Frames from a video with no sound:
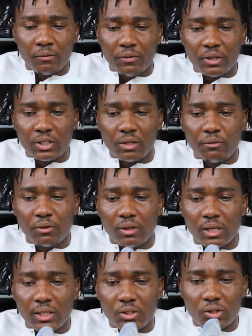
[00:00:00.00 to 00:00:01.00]
First of
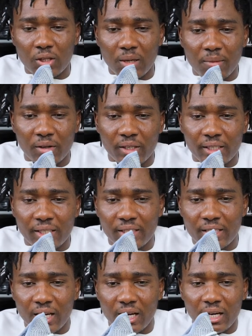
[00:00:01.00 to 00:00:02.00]
all, let's talk about the
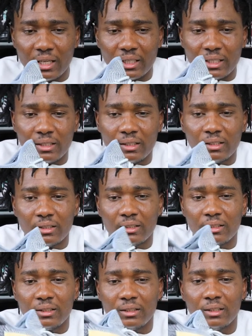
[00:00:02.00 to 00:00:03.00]
design.
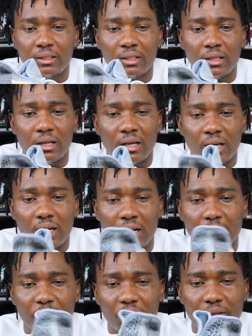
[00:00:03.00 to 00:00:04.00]

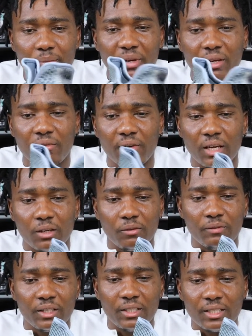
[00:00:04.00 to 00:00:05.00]
I'm not a big fan
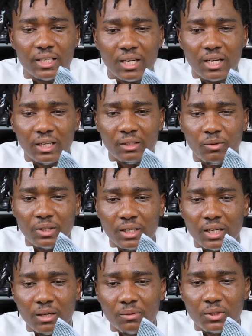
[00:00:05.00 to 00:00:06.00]
of the design when
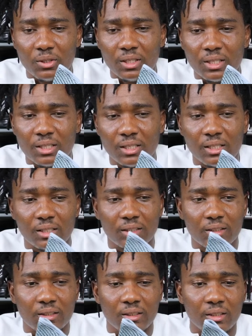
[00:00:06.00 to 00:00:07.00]
it comes to this
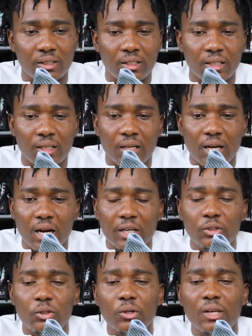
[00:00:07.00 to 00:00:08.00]
sneaker. I
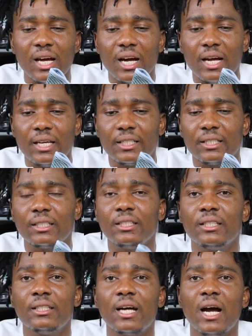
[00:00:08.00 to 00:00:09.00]
do like
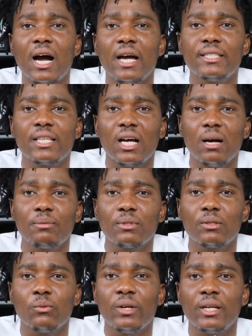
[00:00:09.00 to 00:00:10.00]
the high
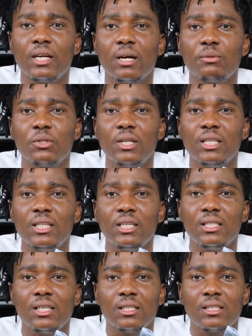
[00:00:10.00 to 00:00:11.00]
tops when it comes to the
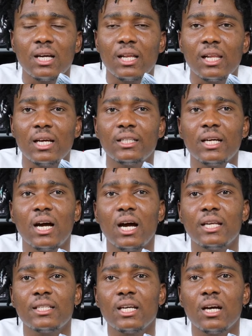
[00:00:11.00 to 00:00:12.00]
Yeezys. I like the
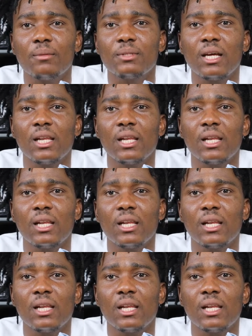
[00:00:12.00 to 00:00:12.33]
high tops.